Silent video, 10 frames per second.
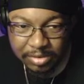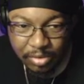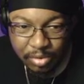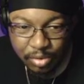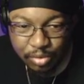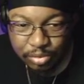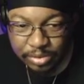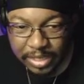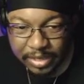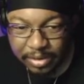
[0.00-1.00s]
Mule takes him to
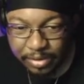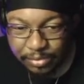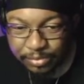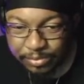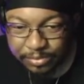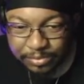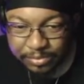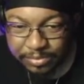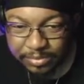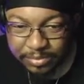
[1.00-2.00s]
the ground.
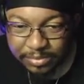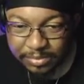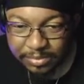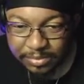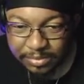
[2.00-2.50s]
Surprise, motherfucker.